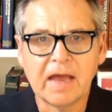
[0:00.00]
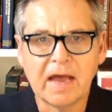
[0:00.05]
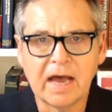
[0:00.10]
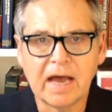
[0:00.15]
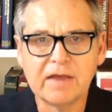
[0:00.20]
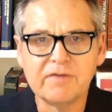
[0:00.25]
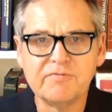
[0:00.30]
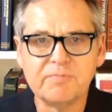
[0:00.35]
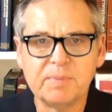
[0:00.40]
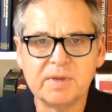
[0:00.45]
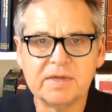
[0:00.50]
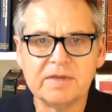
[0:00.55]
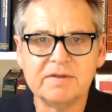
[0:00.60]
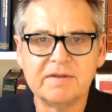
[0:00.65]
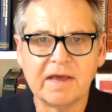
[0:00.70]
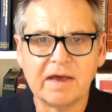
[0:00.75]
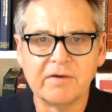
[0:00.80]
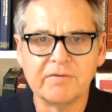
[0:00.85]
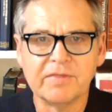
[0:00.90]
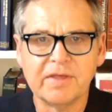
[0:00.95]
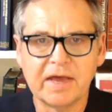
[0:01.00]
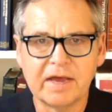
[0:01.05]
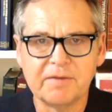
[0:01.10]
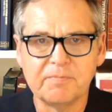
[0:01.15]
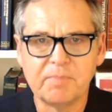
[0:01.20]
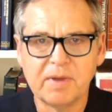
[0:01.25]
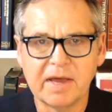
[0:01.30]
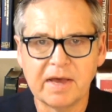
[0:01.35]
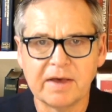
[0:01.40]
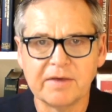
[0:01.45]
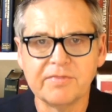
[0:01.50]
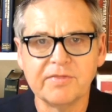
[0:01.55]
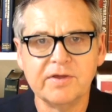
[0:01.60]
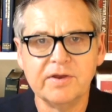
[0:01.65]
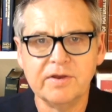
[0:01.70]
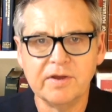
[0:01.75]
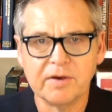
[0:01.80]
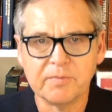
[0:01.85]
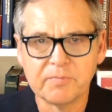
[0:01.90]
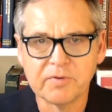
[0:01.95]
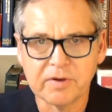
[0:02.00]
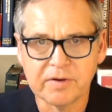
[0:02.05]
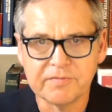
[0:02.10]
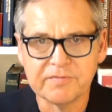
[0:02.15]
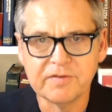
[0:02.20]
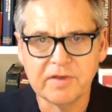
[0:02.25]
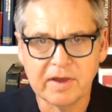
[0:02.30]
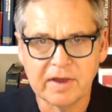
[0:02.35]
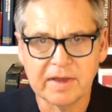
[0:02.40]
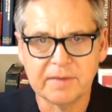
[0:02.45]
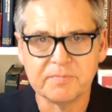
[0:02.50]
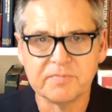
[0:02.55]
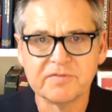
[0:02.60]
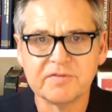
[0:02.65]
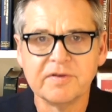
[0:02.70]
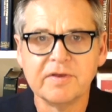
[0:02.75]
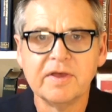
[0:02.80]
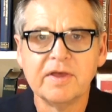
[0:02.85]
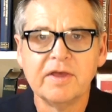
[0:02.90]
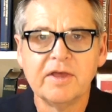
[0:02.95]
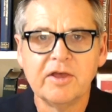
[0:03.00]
I've been down that path a number of times.